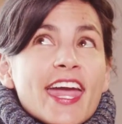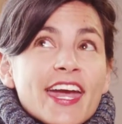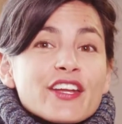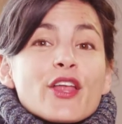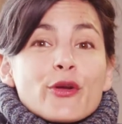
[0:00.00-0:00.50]

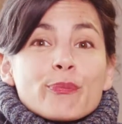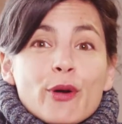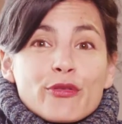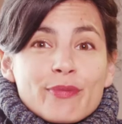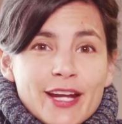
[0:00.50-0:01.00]
and they're
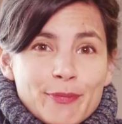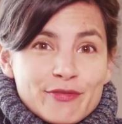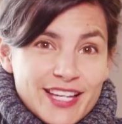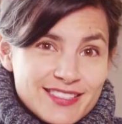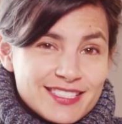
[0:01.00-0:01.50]
both made up
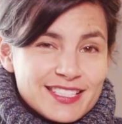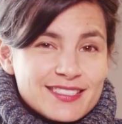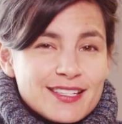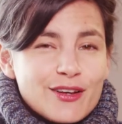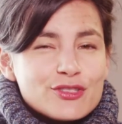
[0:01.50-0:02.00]
of dead
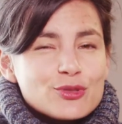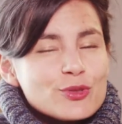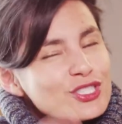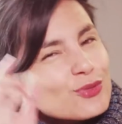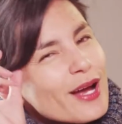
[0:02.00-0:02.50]
skin cells,
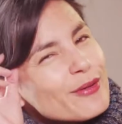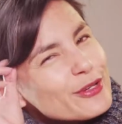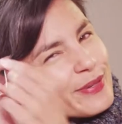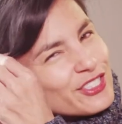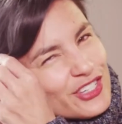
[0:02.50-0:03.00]
which is why when
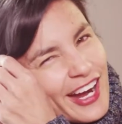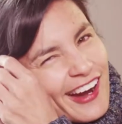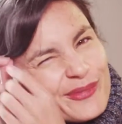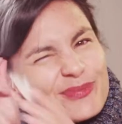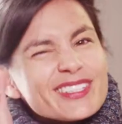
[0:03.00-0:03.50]
you pinch your
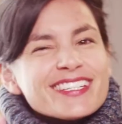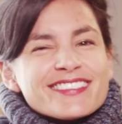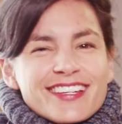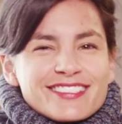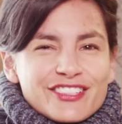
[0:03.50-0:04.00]
hair,
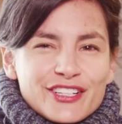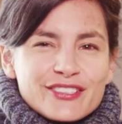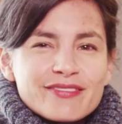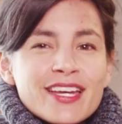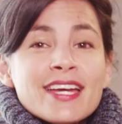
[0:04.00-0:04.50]
it doesn't hurt.